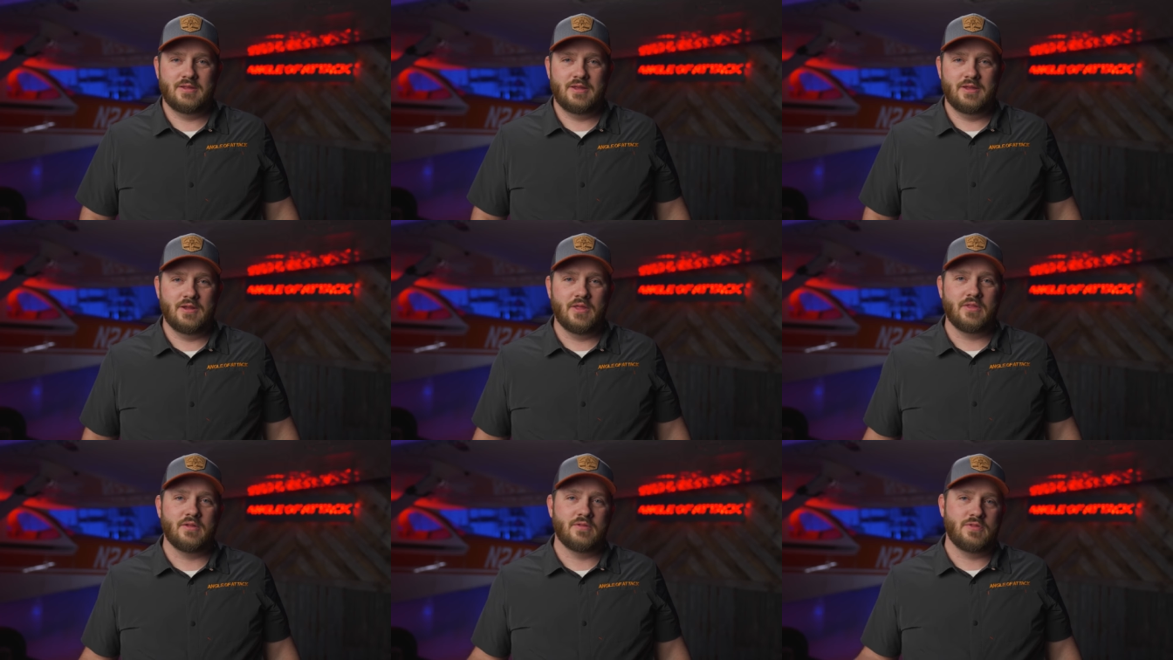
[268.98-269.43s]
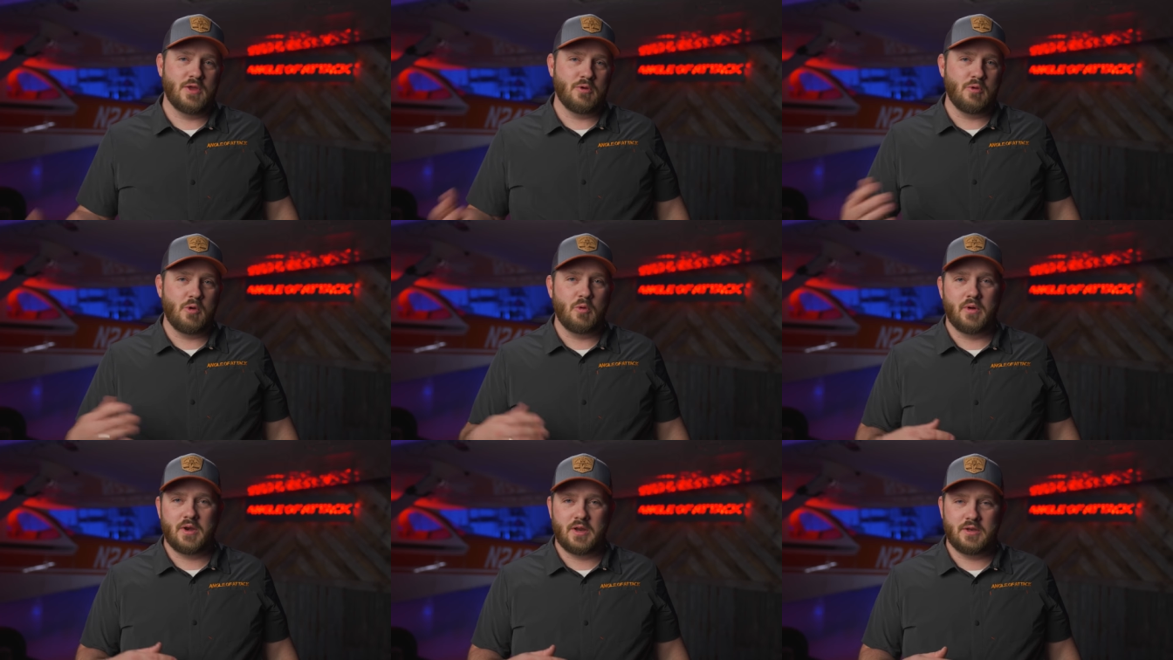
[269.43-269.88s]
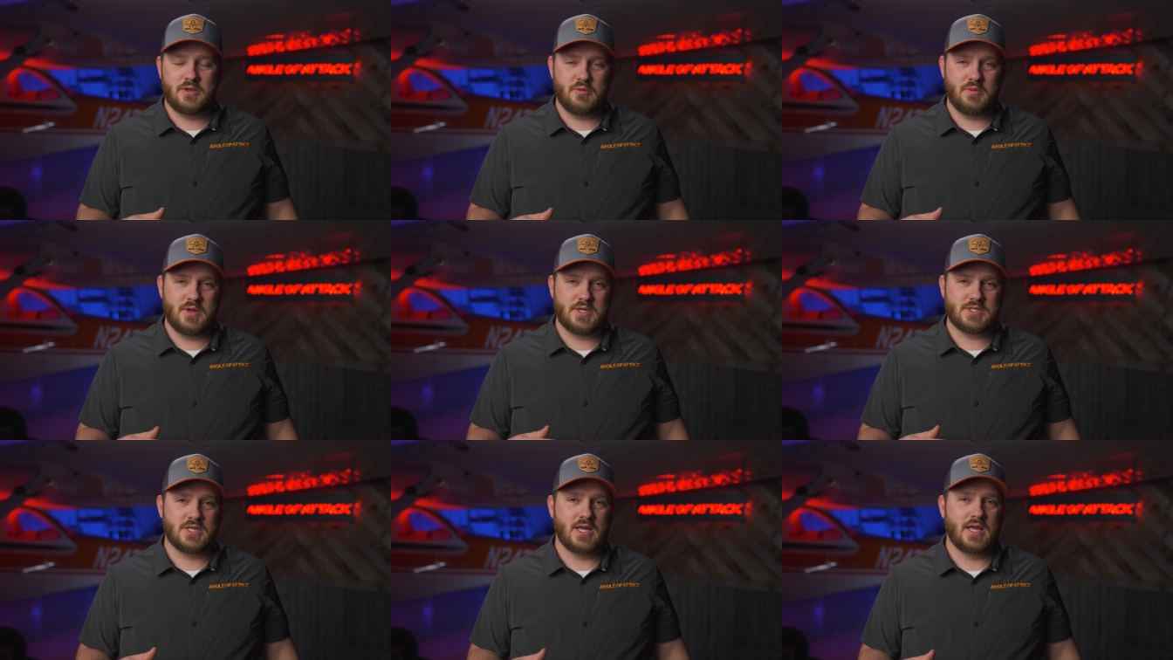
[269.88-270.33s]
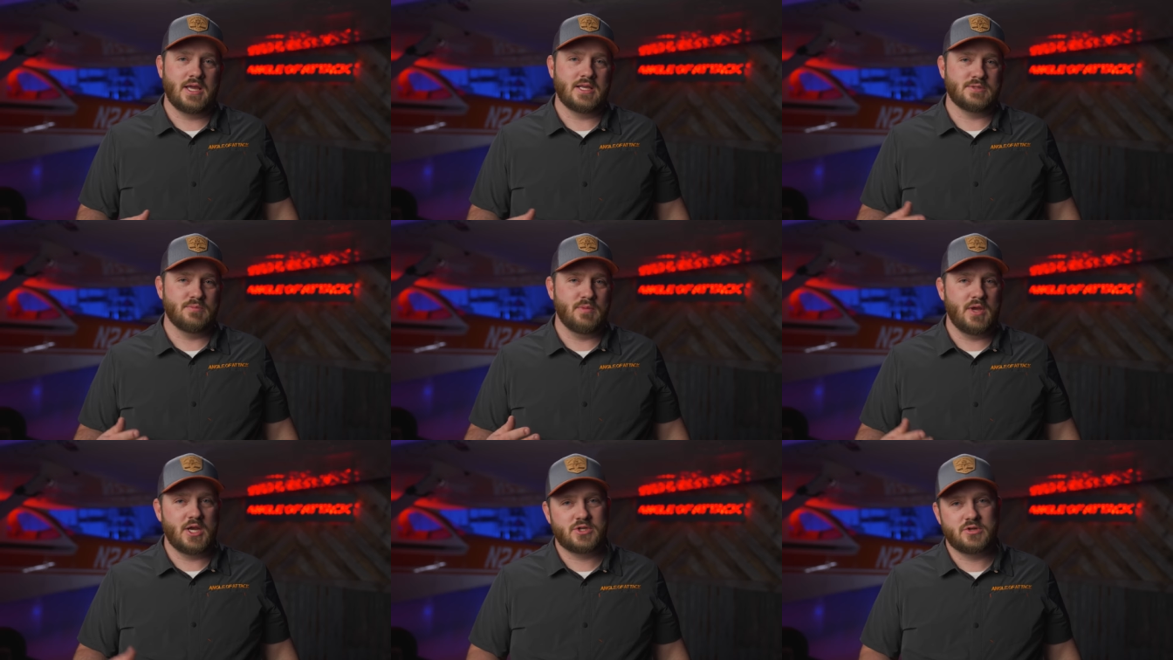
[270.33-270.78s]
Another thing we want to do each night
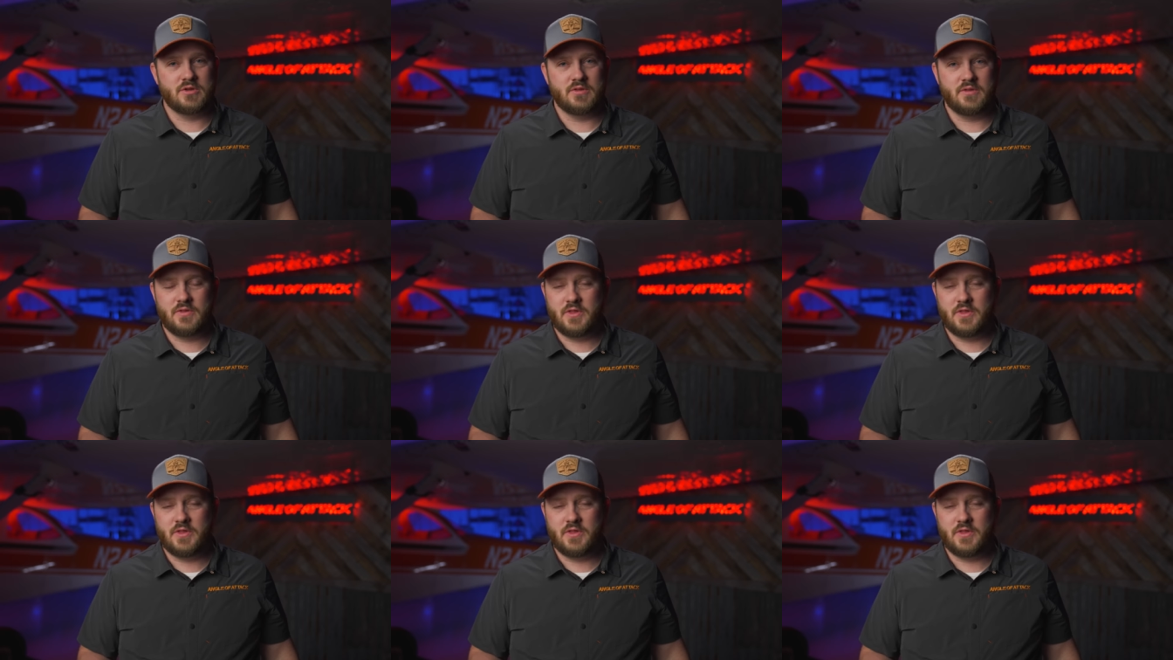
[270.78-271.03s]
is make sure that